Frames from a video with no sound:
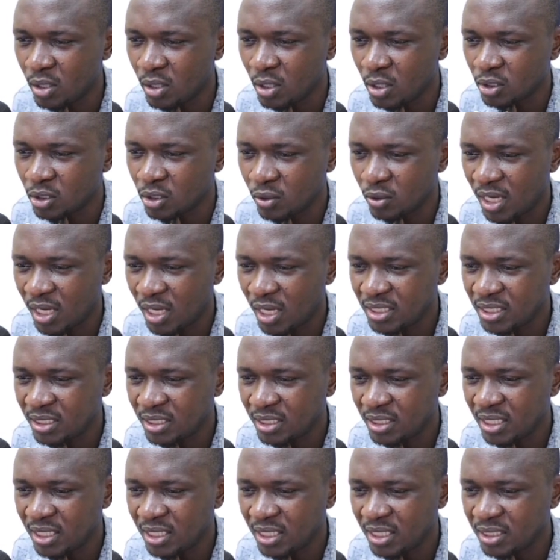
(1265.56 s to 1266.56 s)
So acid
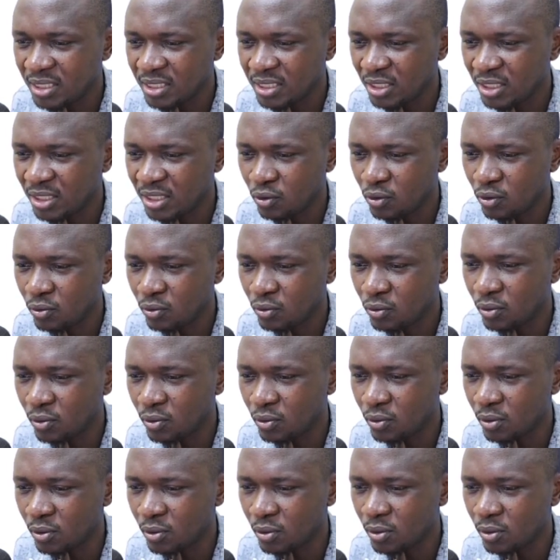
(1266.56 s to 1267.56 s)
test ratio,
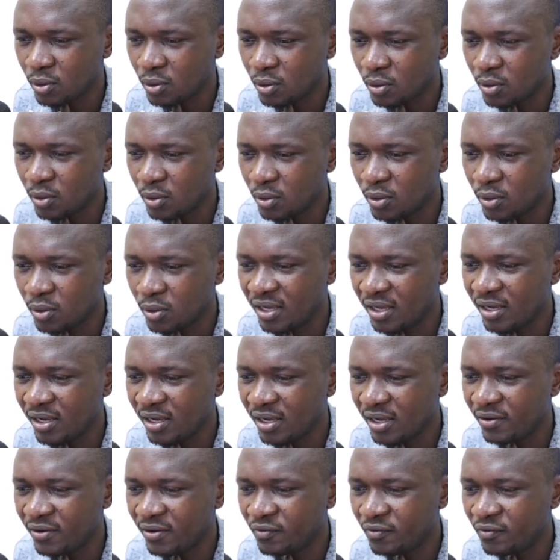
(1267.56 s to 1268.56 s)

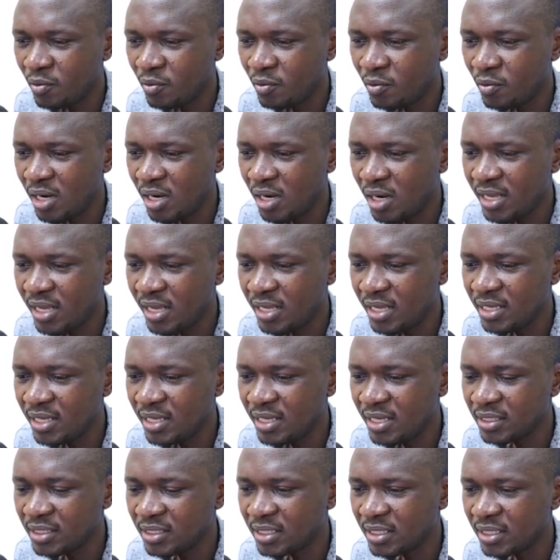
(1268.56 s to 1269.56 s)
the formula
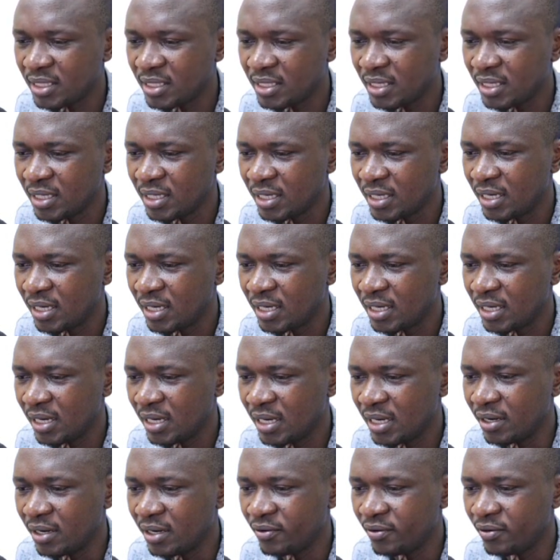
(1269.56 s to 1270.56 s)
is,
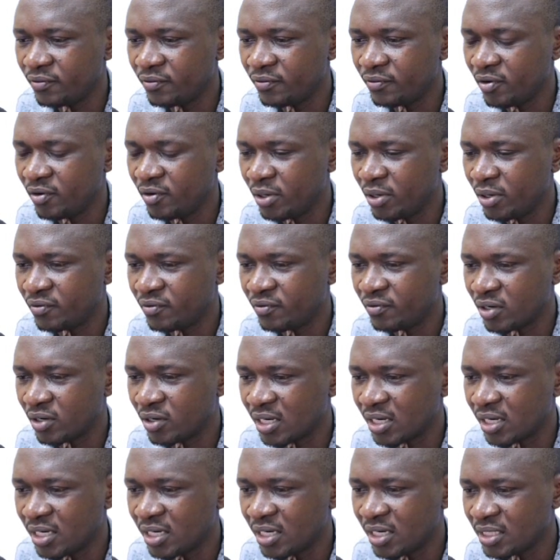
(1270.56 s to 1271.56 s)
formula for
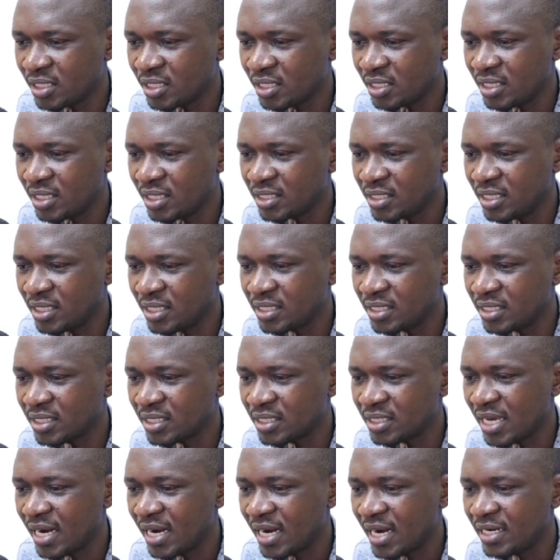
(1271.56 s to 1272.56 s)
calculating this is
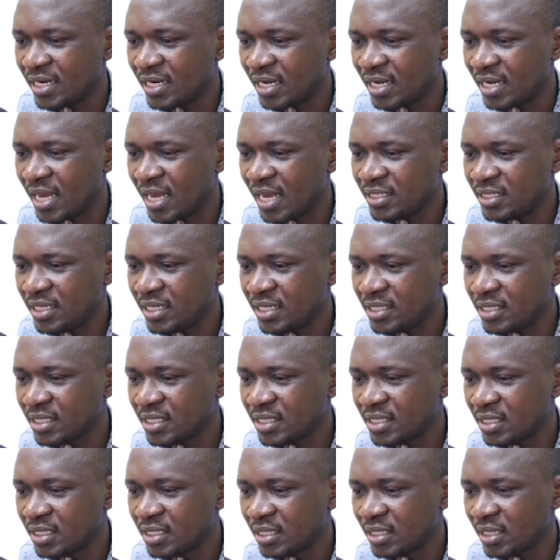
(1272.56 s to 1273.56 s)
current assets